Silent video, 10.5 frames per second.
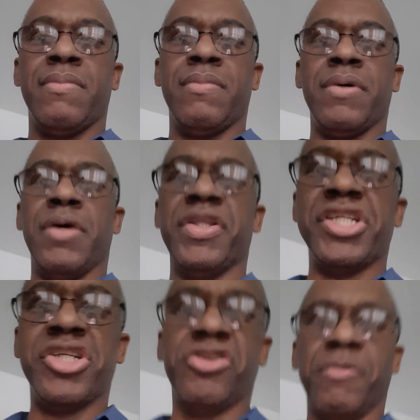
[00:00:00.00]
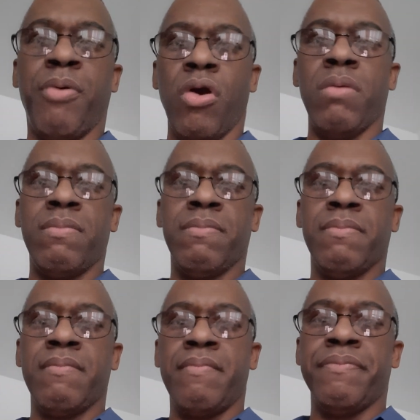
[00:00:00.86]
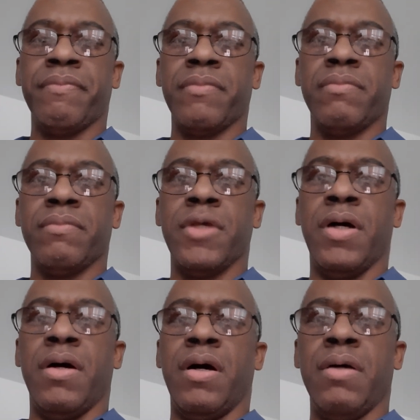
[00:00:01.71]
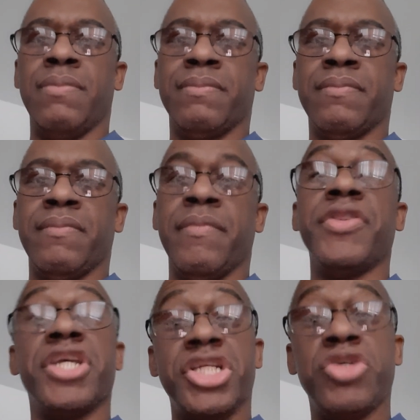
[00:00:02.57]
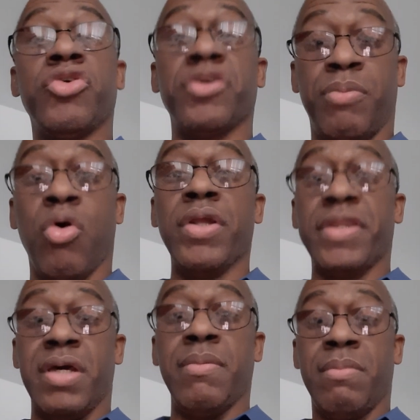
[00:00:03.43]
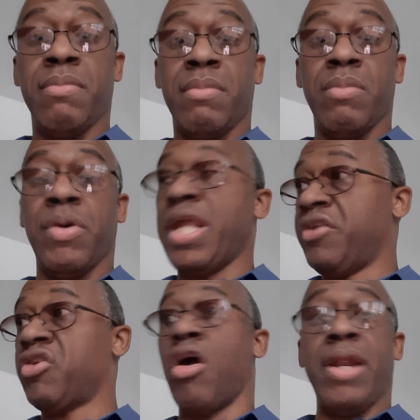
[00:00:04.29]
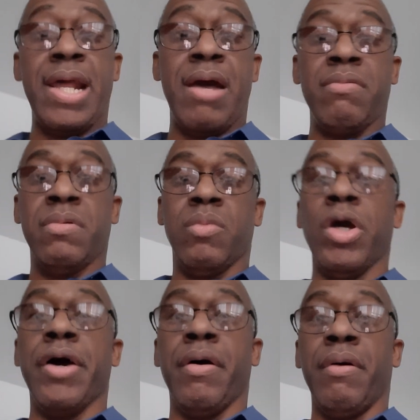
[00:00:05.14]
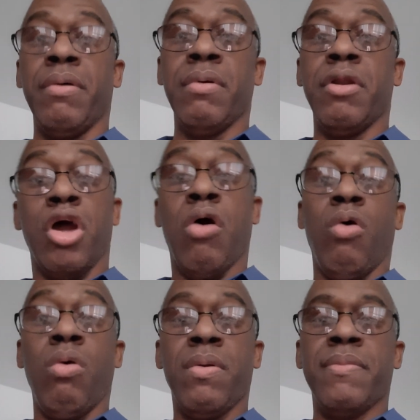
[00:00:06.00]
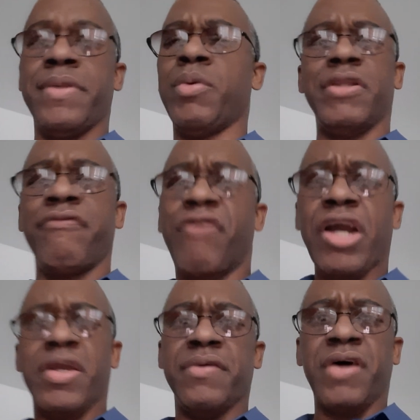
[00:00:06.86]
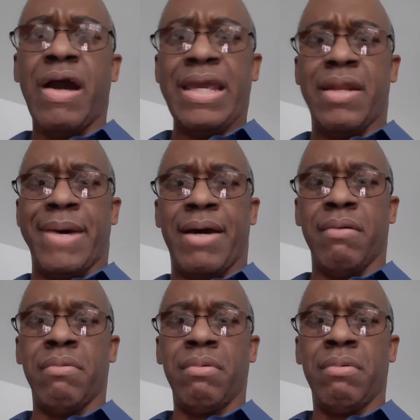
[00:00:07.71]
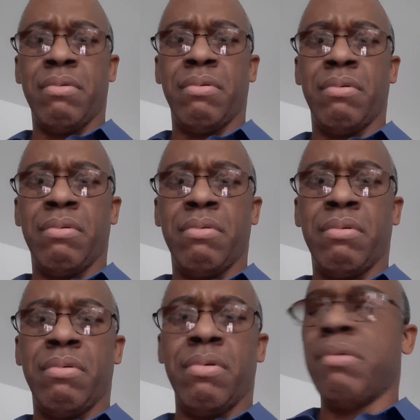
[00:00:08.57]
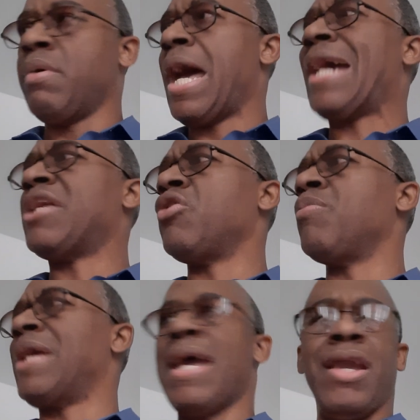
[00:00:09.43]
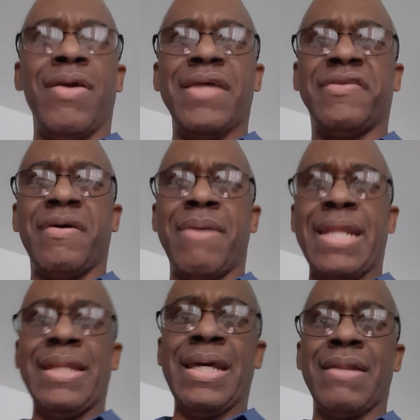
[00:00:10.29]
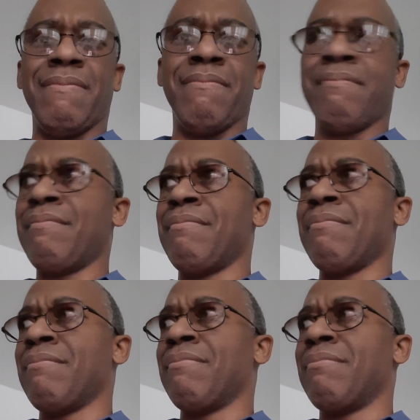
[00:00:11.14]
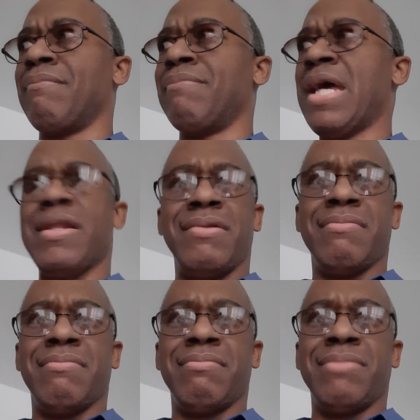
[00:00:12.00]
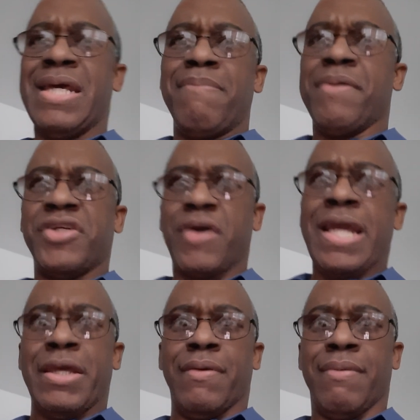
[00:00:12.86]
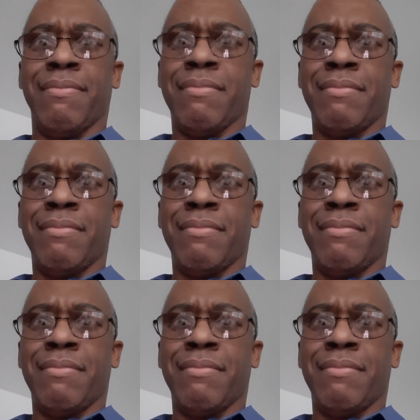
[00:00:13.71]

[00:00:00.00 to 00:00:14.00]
Well, did you support him? Uh, did you support them when they started out? Well, no. Then what the fuck are you talking about? How can you be angry at somebody that that didn't betray you?